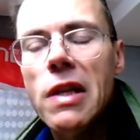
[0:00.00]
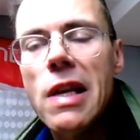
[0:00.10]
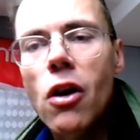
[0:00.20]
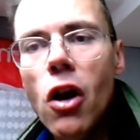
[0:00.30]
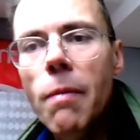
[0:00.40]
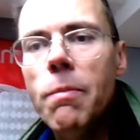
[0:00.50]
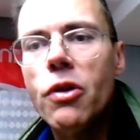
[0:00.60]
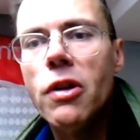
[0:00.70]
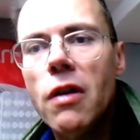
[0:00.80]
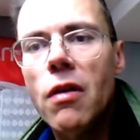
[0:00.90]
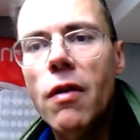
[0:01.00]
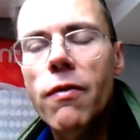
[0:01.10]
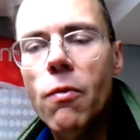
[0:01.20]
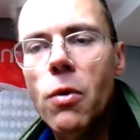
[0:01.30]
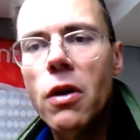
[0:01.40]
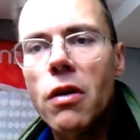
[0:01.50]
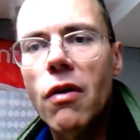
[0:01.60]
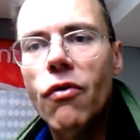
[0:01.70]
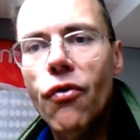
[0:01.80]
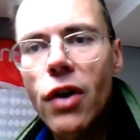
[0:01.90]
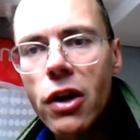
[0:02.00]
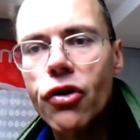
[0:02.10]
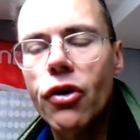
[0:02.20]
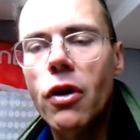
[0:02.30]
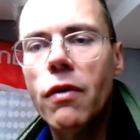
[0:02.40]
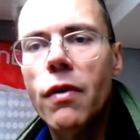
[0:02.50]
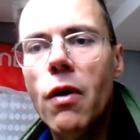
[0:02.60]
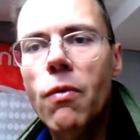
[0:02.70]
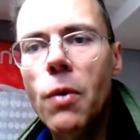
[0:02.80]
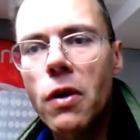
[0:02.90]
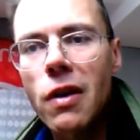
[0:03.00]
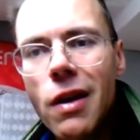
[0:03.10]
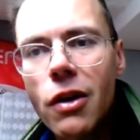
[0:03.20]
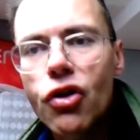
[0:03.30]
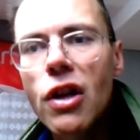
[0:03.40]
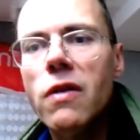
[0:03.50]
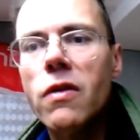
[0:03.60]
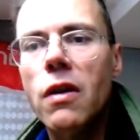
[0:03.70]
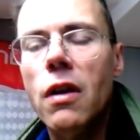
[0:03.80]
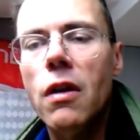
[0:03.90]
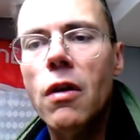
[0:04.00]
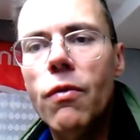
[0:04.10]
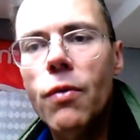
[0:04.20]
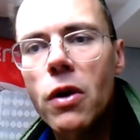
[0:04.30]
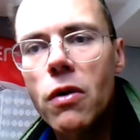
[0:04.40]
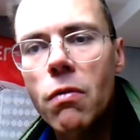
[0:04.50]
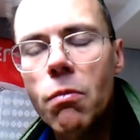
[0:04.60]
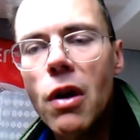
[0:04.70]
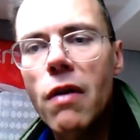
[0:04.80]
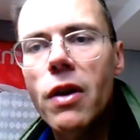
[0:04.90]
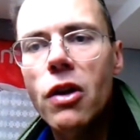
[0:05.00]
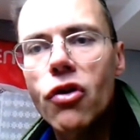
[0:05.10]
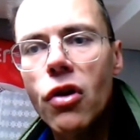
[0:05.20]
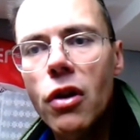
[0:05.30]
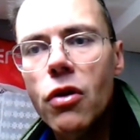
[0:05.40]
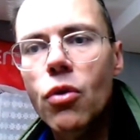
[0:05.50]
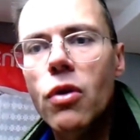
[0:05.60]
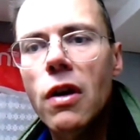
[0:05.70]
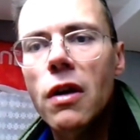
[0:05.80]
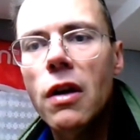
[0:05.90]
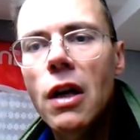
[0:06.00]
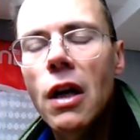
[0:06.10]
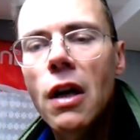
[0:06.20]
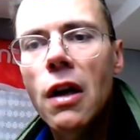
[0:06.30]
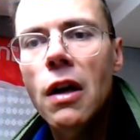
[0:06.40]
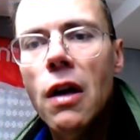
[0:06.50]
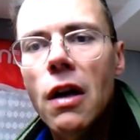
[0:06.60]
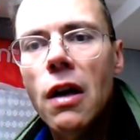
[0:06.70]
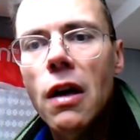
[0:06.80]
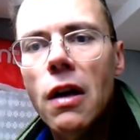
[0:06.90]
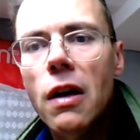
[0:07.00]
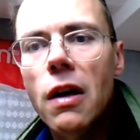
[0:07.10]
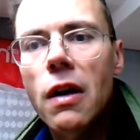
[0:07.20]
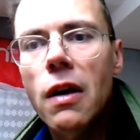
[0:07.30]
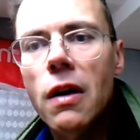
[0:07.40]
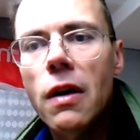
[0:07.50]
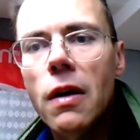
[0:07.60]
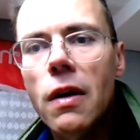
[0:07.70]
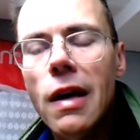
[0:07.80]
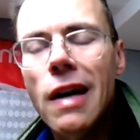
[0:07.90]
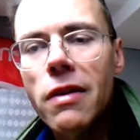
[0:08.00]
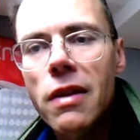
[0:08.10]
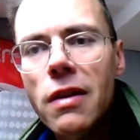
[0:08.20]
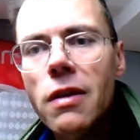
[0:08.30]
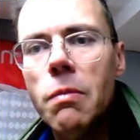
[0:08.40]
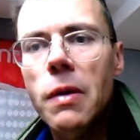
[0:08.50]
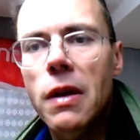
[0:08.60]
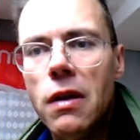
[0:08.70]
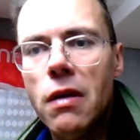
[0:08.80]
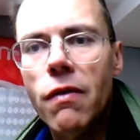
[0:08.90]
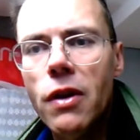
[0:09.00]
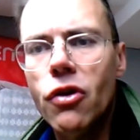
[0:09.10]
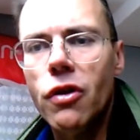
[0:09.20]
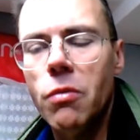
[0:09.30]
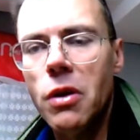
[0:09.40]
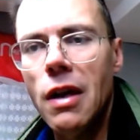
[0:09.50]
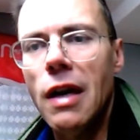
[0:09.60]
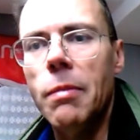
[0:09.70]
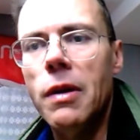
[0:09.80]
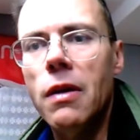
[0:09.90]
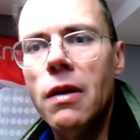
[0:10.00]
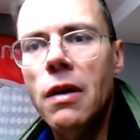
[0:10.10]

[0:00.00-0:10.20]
the opposite of what Warsaw, of what Kaczynski, of what Morawiecki, Duda uh, anticipated eventually would happen.